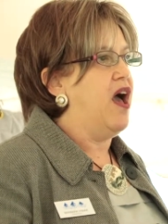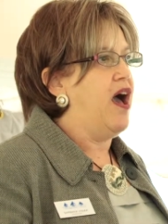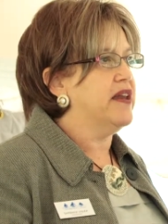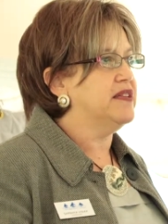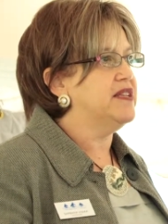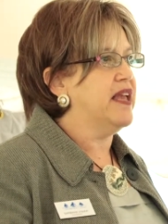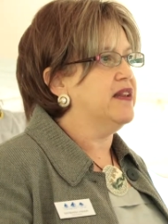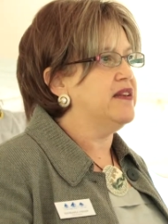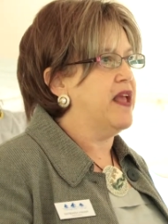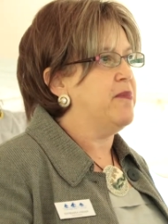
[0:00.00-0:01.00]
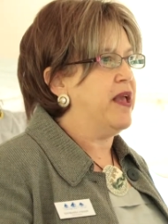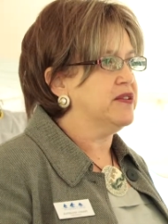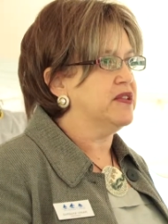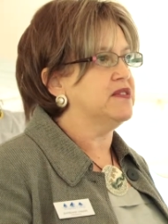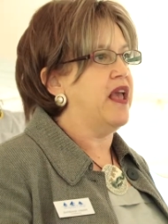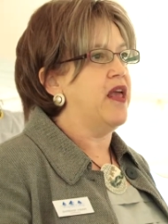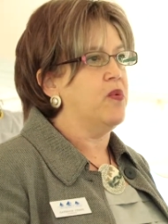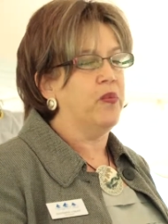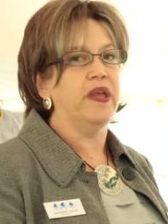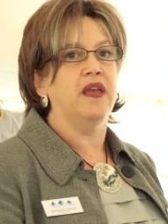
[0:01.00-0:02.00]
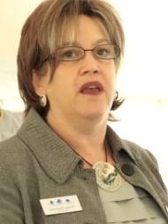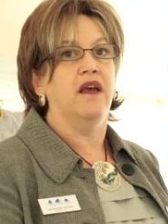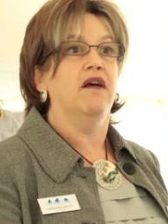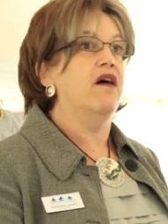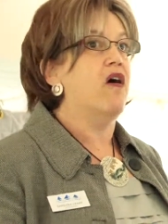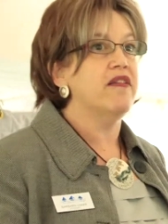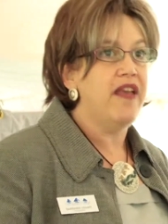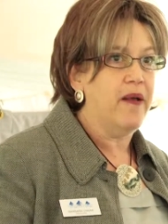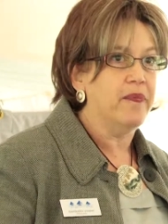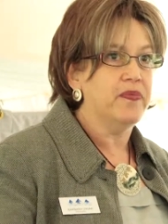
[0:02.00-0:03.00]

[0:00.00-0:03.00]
on a day-to-day basis, and we are them.